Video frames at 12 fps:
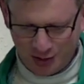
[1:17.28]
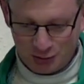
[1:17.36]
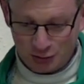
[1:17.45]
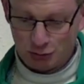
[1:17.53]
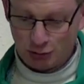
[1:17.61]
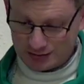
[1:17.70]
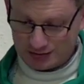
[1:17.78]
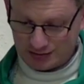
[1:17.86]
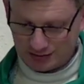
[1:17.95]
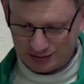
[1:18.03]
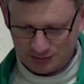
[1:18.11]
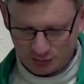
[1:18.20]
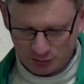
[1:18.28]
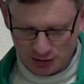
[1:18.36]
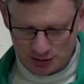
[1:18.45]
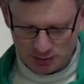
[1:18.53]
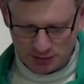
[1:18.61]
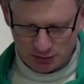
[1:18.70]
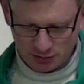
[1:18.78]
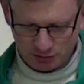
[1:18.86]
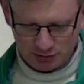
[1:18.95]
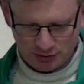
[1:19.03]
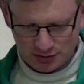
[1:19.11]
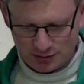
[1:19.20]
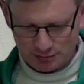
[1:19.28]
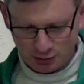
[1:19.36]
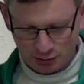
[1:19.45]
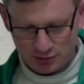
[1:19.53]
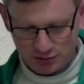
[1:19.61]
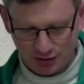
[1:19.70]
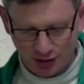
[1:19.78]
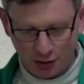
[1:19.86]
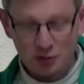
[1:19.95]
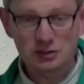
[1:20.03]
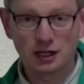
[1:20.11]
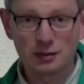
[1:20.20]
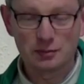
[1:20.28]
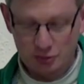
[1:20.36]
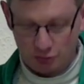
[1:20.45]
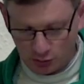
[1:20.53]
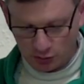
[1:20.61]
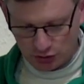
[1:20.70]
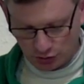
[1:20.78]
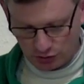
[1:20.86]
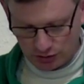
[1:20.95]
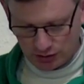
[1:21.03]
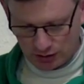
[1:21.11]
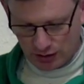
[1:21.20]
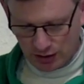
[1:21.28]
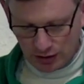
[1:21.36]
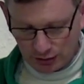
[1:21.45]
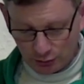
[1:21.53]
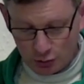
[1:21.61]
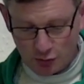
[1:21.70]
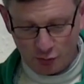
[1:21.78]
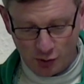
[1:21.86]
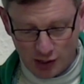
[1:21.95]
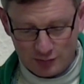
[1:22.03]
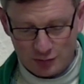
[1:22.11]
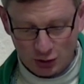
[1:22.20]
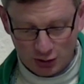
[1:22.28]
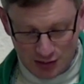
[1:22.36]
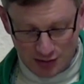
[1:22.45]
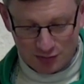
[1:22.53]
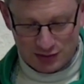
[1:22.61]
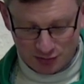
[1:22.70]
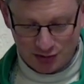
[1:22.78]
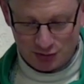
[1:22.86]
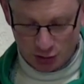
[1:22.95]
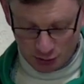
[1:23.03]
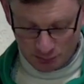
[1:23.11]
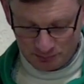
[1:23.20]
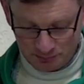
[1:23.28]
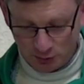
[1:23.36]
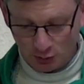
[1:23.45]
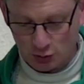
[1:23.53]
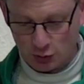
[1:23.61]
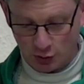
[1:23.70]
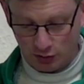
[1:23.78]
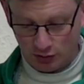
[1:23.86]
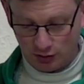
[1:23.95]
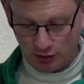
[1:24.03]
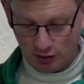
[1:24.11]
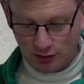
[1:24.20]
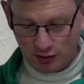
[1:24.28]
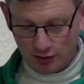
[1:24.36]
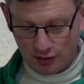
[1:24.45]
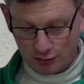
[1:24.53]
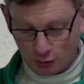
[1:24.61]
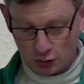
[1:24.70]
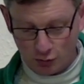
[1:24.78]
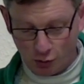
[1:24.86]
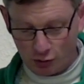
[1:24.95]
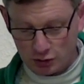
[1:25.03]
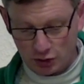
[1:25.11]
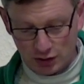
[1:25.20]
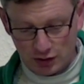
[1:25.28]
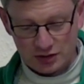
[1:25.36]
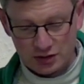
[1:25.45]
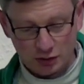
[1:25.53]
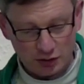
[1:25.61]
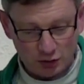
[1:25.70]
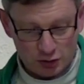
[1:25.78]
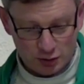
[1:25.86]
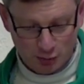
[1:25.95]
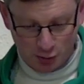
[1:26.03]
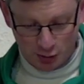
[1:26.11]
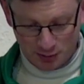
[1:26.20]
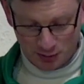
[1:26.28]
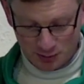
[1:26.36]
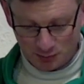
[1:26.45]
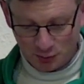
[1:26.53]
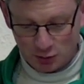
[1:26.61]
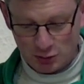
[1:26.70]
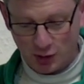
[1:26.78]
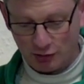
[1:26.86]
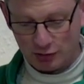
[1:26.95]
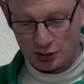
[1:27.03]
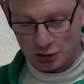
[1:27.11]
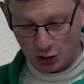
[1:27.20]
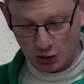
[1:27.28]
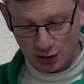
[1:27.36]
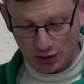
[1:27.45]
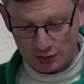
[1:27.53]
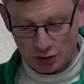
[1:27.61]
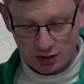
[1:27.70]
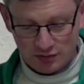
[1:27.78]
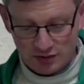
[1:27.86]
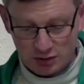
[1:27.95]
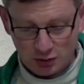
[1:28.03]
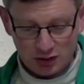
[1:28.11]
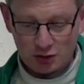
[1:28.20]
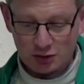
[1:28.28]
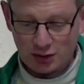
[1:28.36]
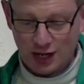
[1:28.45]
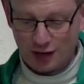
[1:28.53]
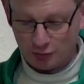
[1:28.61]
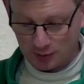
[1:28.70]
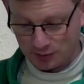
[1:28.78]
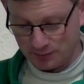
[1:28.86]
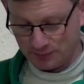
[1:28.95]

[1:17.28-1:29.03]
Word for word: drastic. Okay, he's speaking to the Corinthians. Brothers, our time is growing short, and those who have wives should live as if they had none. Those who are, those who mourn should live as though they had nothing to mourn about. Those who are enjoying life should live as though they had nothing to laugh about.